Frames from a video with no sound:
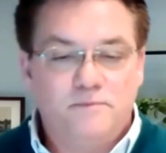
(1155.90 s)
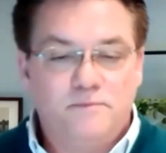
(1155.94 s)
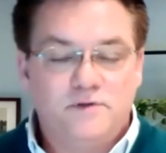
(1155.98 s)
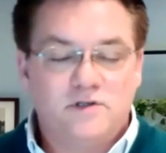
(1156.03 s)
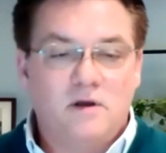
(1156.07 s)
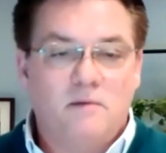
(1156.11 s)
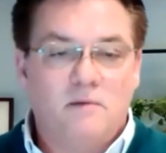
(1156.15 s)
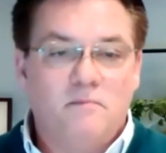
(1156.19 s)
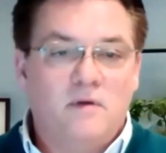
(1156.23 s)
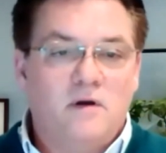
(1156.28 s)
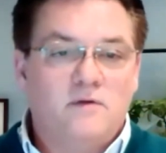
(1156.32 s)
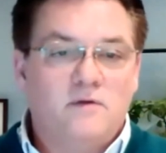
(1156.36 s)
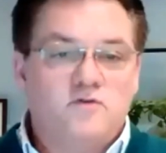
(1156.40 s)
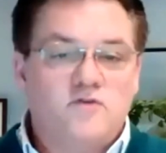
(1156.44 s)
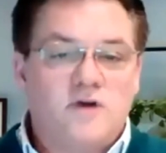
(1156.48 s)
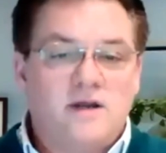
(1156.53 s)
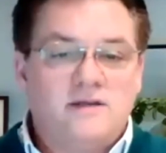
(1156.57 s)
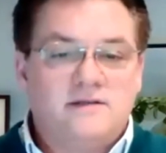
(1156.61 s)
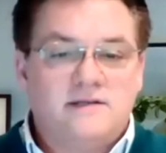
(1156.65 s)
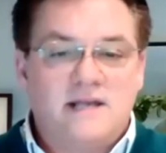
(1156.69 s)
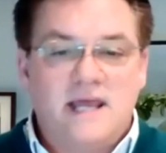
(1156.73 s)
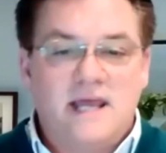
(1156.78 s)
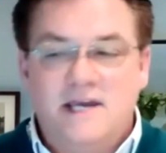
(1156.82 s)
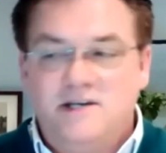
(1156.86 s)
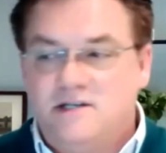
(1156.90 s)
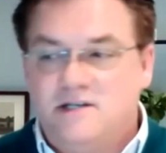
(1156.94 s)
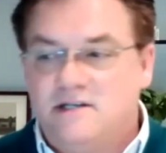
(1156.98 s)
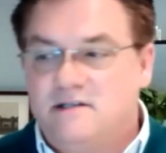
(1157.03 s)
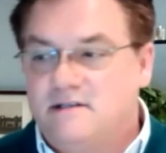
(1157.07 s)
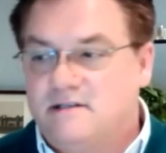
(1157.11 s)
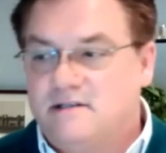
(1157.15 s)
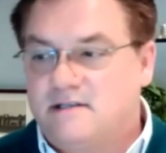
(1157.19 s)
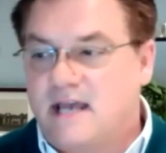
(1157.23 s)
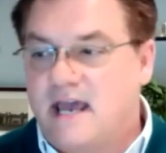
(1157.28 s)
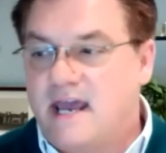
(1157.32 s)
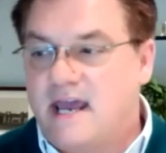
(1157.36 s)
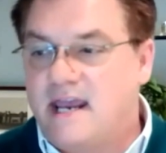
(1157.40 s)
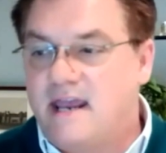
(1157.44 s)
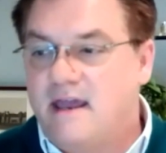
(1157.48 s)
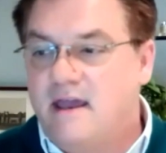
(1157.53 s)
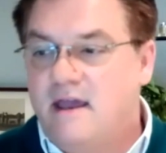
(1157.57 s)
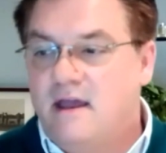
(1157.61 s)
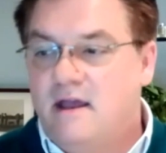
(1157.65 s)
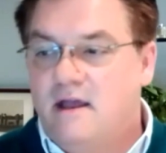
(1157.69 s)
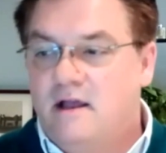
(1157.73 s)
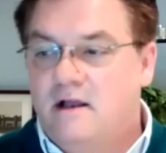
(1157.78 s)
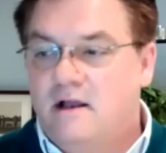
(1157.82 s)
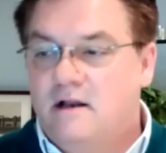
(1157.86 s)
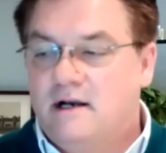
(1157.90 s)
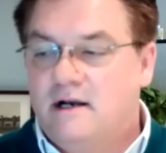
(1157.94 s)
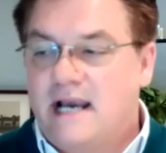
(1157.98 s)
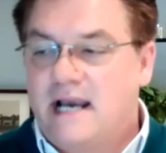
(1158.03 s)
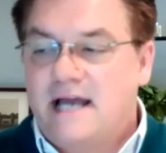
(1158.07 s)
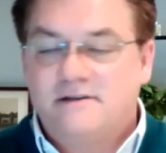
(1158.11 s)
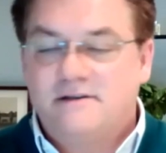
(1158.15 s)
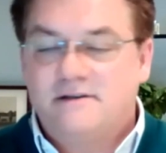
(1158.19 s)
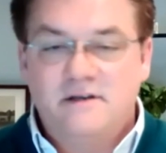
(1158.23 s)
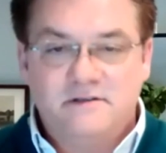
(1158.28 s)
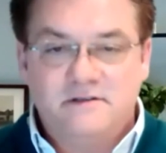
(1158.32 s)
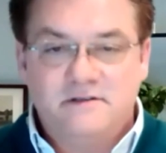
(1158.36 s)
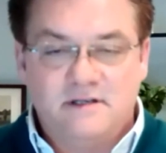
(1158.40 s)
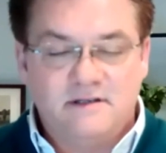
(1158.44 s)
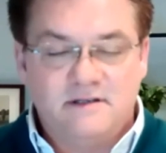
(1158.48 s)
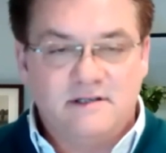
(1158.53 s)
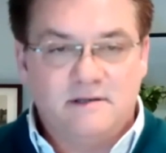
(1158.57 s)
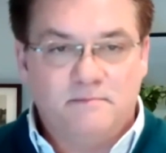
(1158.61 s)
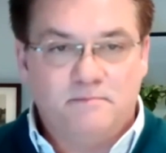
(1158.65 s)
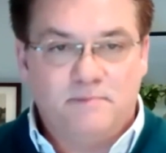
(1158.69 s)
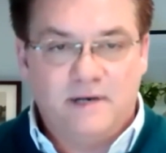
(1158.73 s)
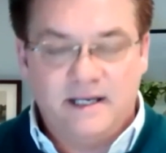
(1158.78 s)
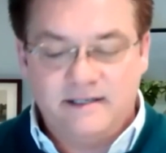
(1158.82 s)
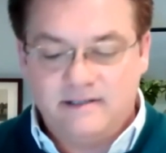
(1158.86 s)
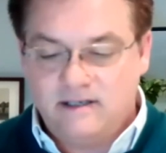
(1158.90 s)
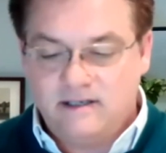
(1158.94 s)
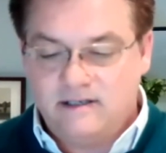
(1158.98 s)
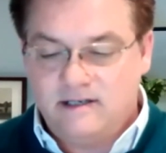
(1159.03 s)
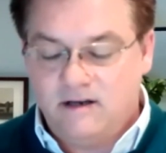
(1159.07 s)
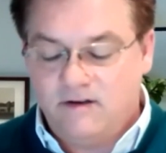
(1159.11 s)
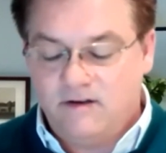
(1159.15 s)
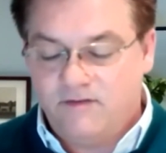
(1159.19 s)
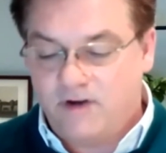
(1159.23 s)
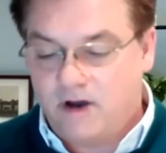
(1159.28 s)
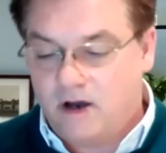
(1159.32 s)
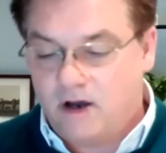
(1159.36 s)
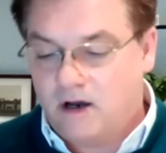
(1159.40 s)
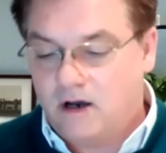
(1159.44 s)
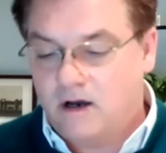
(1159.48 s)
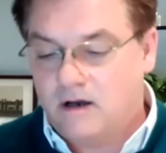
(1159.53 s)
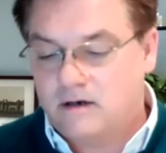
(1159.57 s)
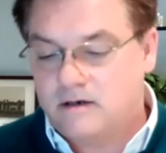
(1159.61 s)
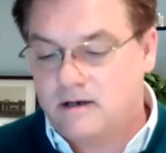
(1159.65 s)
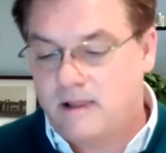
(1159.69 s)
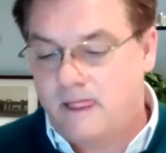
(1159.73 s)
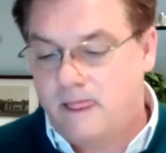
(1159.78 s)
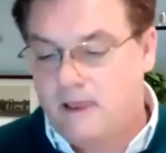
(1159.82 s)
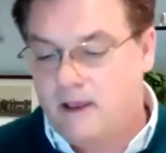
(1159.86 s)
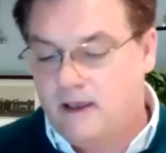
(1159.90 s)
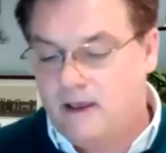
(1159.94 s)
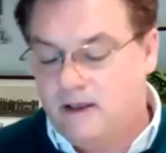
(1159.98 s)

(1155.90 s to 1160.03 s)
some translations say gladness and simplicity of heart.